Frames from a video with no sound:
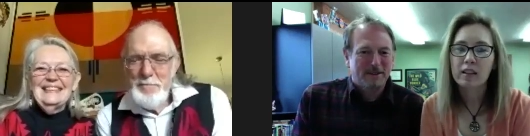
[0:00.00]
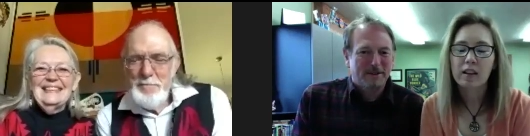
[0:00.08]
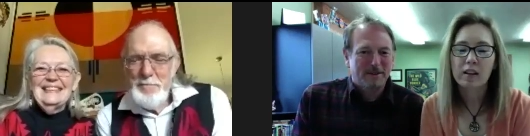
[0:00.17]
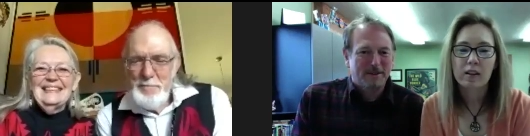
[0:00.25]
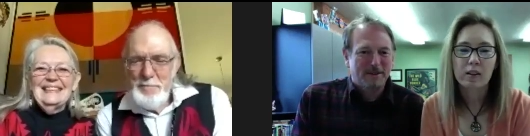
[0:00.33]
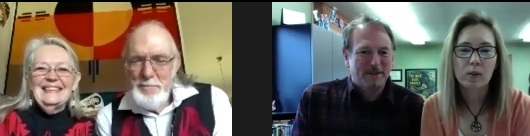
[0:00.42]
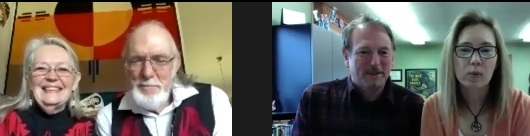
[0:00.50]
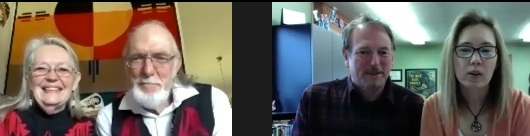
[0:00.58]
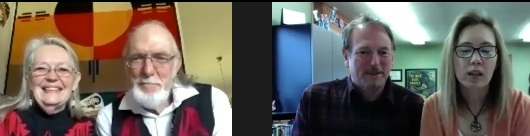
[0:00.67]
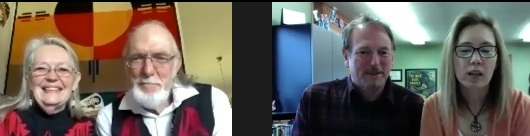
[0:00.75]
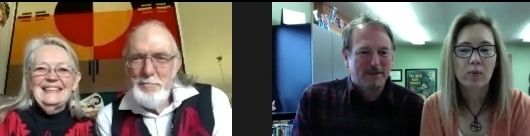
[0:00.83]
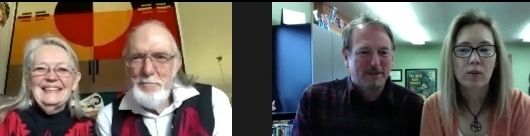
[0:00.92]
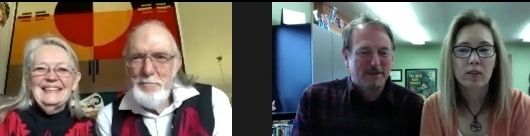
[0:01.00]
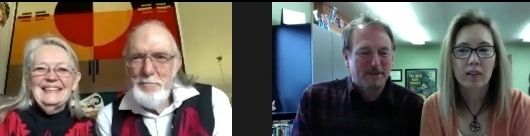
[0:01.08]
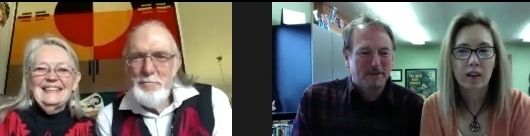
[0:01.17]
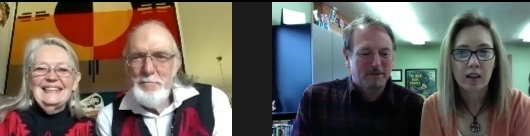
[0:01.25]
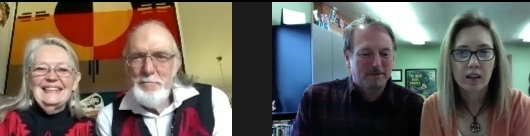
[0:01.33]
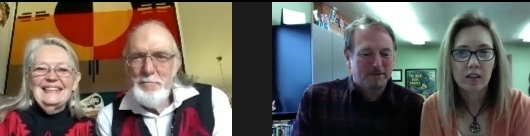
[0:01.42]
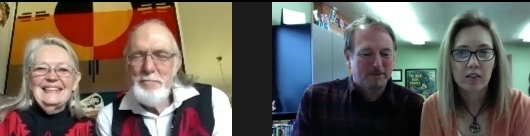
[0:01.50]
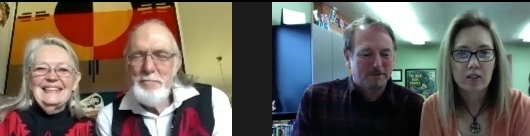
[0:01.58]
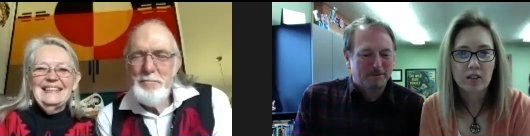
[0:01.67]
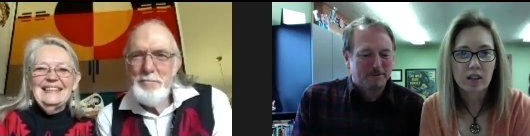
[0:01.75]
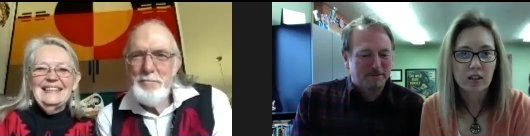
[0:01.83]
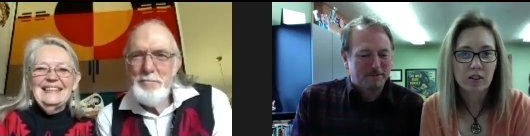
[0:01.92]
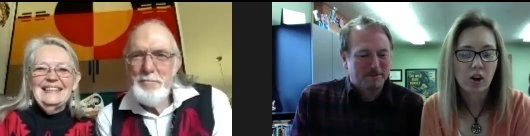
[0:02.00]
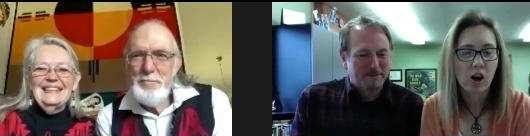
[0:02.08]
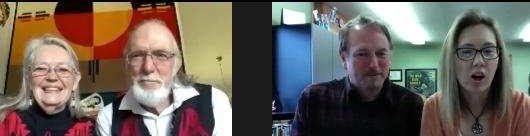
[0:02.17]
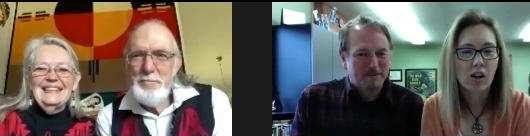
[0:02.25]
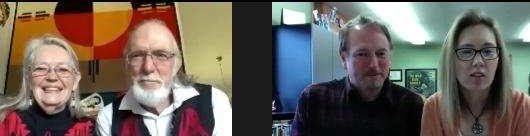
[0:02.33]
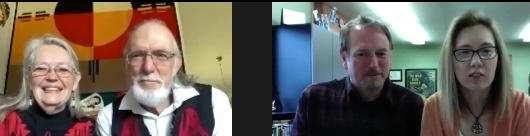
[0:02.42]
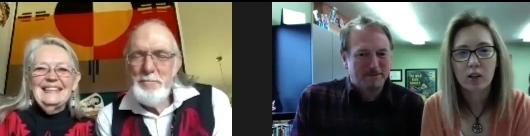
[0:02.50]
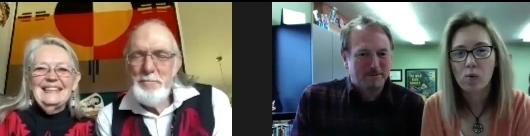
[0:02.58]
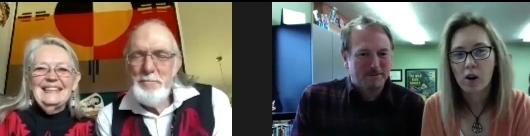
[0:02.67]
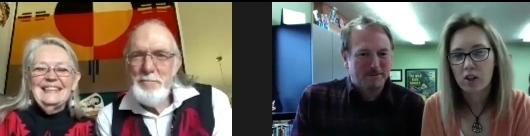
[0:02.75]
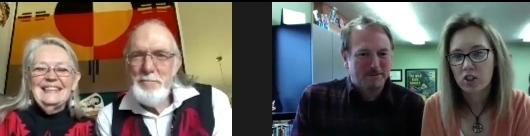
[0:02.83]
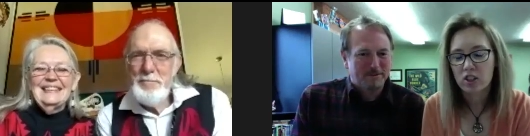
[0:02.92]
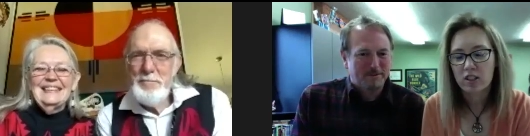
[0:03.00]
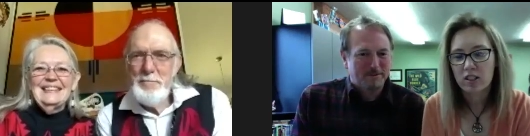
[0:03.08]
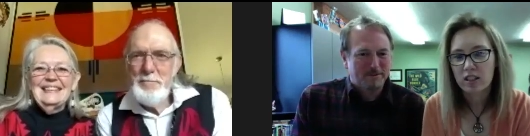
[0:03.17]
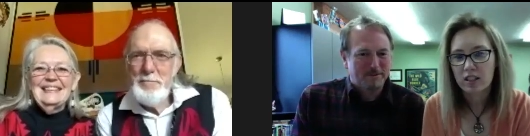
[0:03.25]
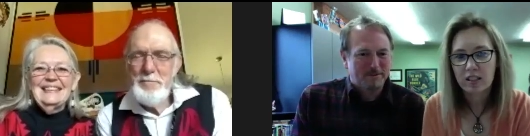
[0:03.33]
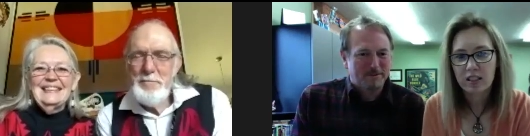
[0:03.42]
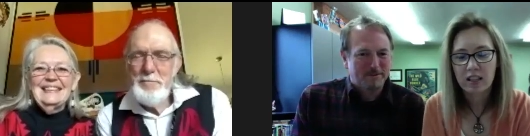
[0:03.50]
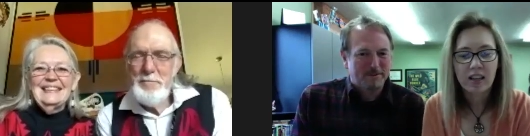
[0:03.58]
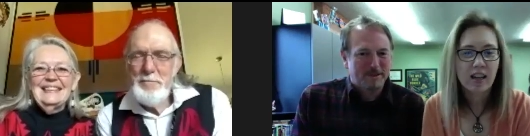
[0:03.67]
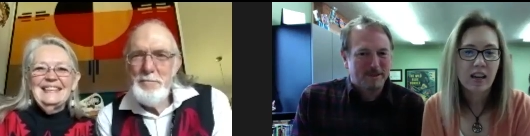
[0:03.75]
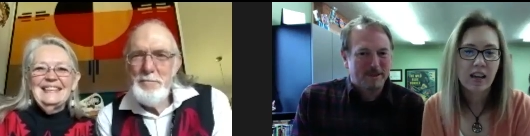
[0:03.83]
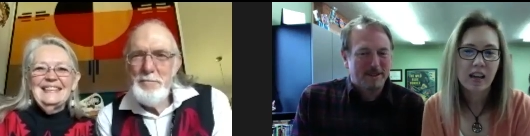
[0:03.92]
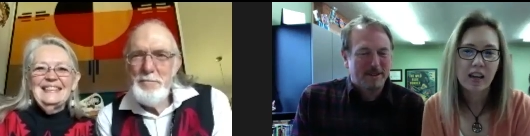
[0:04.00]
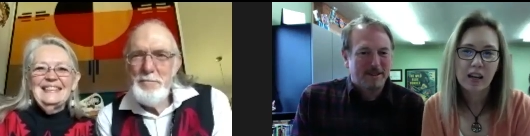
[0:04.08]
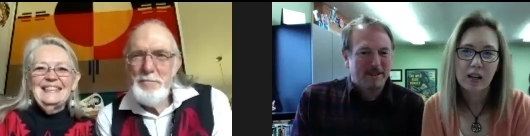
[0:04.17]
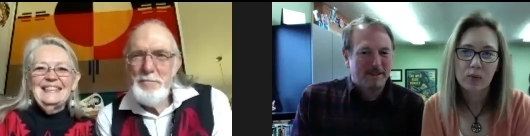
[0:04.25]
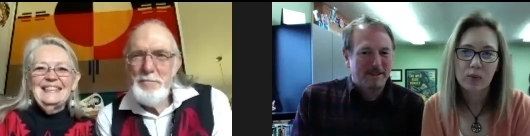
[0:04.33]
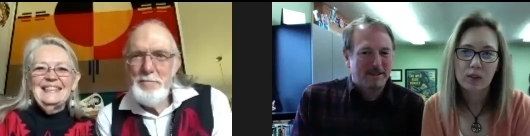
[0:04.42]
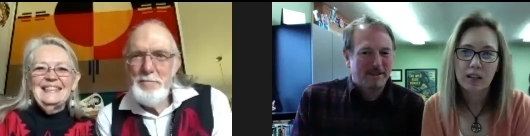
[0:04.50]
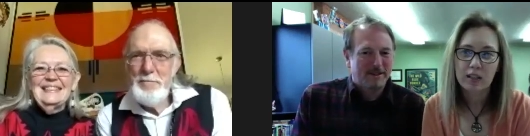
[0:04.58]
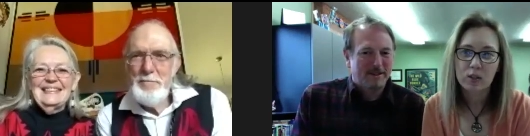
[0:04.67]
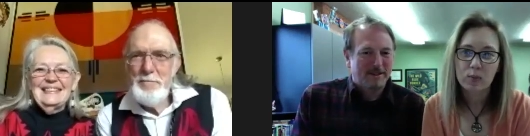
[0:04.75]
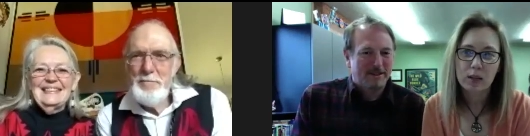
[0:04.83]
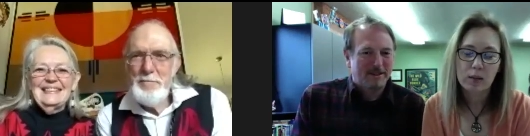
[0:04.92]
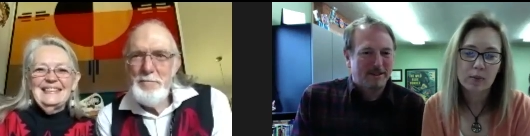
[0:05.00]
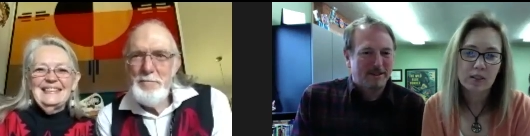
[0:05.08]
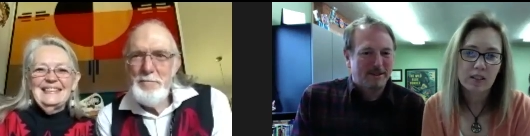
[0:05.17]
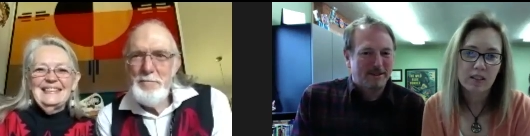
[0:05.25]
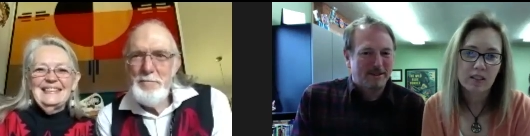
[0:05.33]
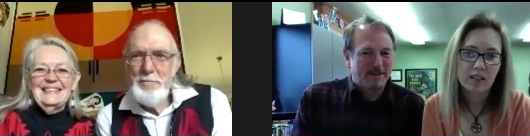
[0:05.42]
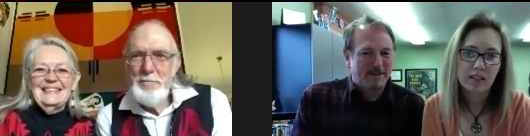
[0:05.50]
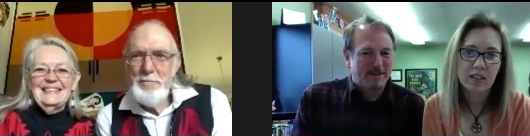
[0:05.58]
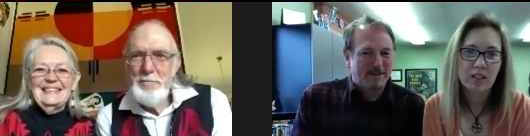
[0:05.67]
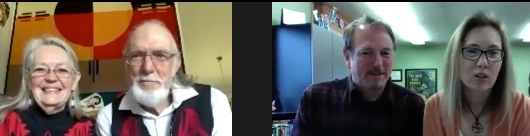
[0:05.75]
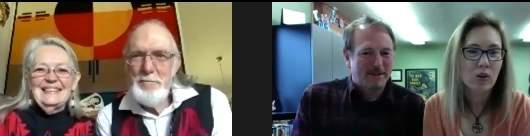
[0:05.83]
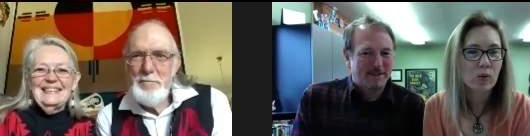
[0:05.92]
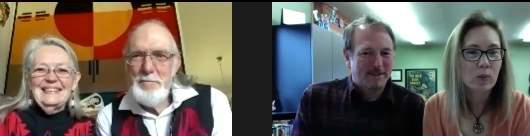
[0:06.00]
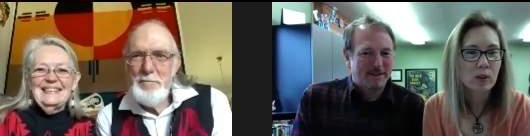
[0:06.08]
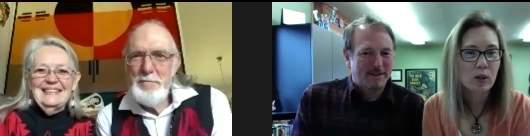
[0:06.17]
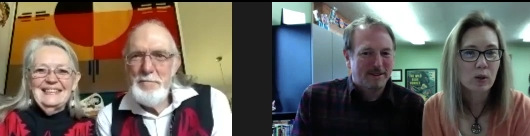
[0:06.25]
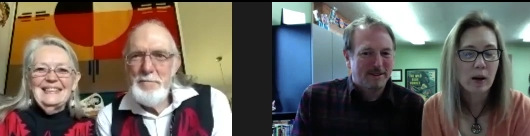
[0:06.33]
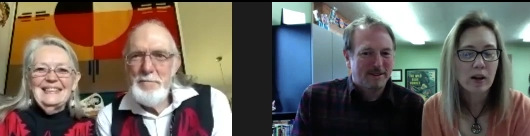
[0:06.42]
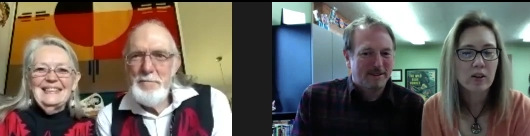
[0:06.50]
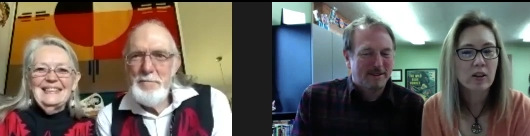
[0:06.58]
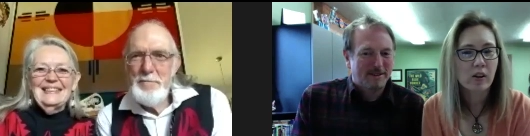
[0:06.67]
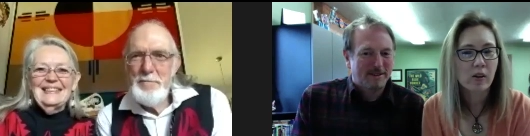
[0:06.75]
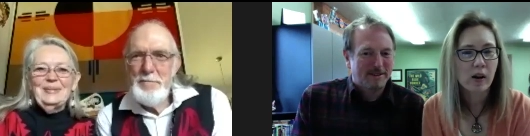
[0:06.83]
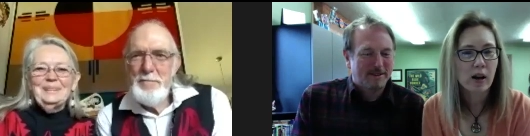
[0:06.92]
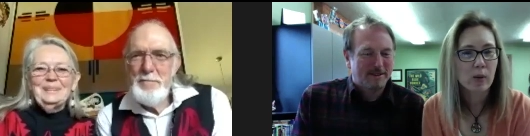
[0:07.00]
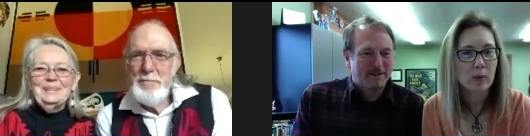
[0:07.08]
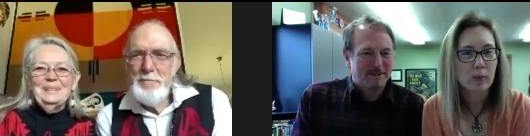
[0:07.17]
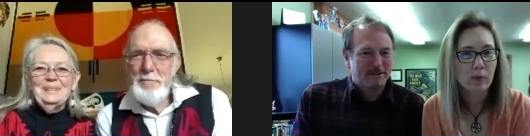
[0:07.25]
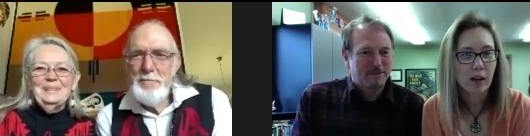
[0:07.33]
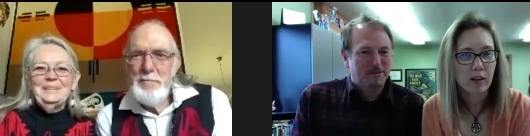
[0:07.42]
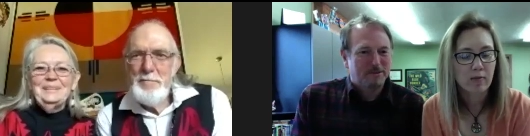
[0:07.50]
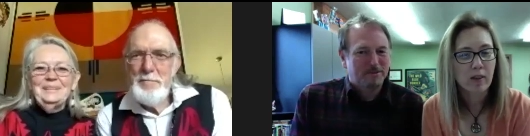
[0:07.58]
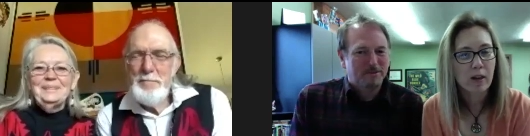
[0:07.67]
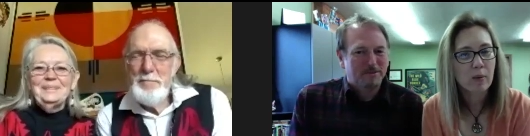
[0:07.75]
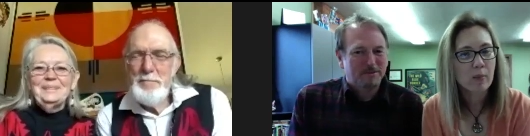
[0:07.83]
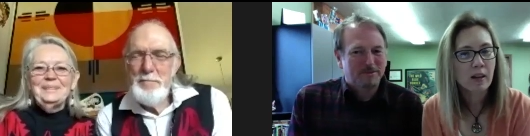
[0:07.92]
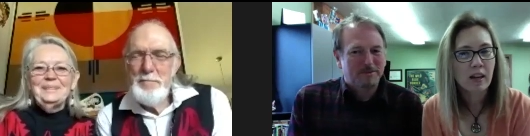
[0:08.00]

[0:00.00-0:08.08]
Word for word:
Speaker 1: Uh, they're working with natives in Colville, Washington, and we'd like to be able to get to know them a little better and know how to be praying for them.